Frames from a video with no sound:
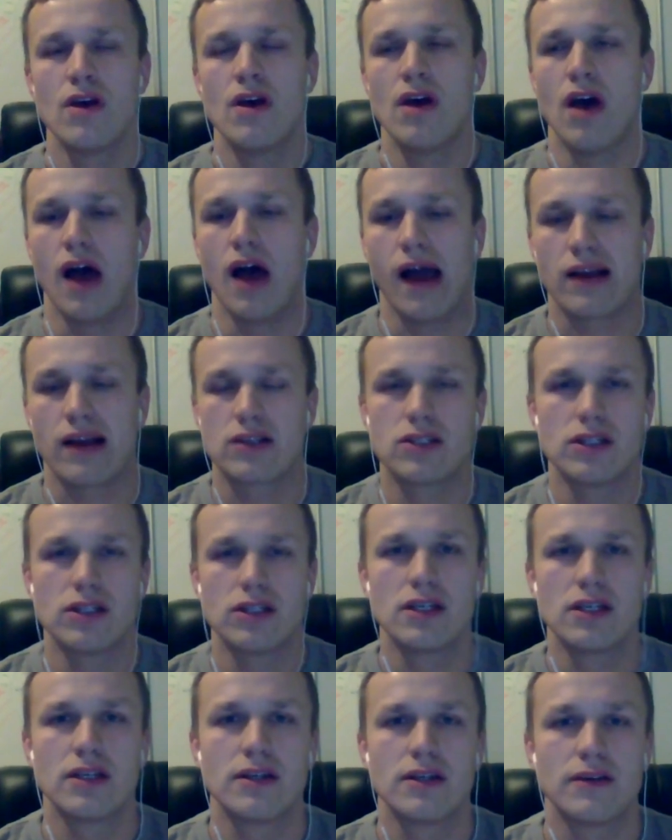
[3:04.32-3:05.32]
Mm-hmm.
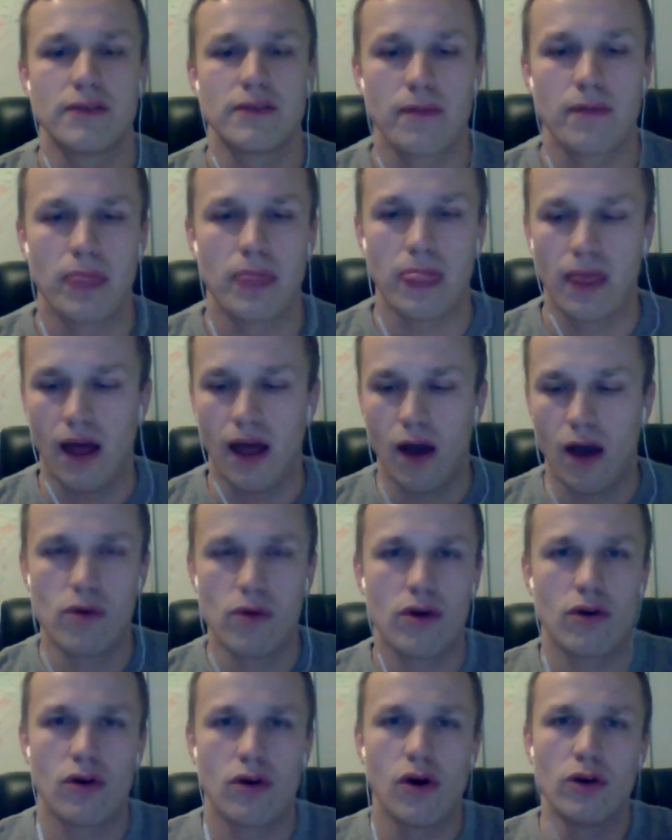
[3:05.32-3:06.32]
Actually,
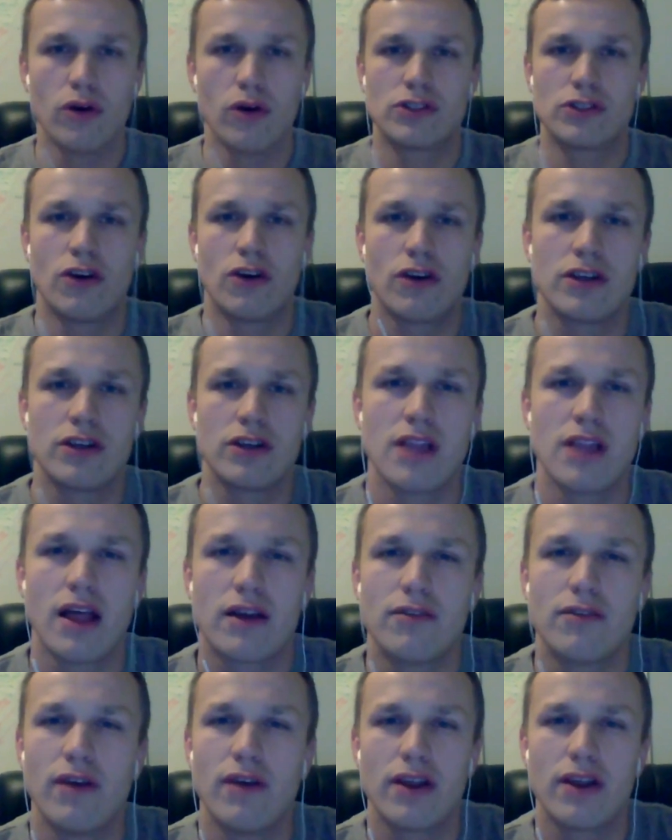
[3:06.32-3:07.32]
our whole story is
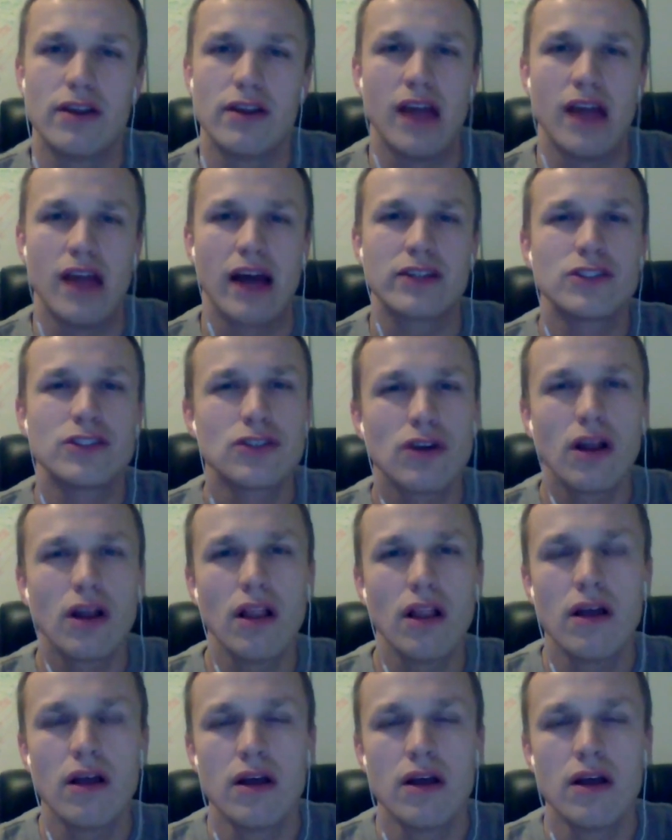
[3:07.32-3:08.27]
like very natural.